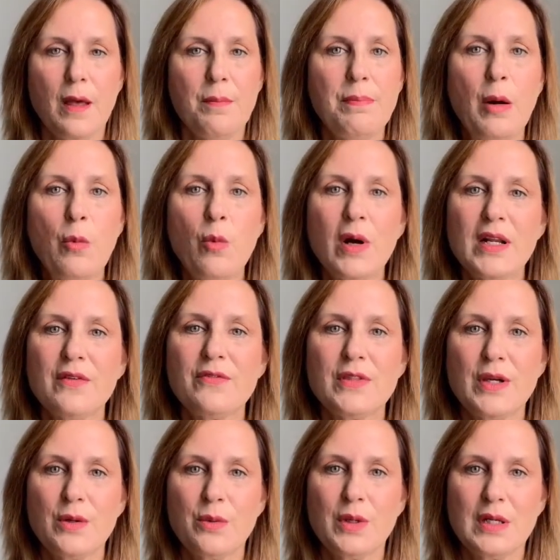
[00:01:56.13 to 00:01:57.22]
But what if
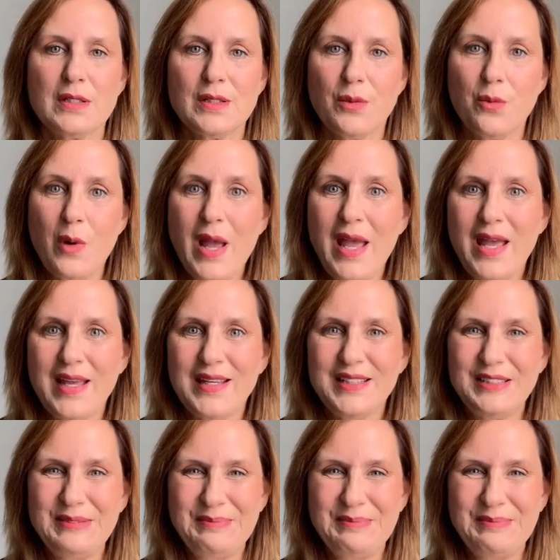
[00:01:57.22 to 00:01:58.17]
there was a way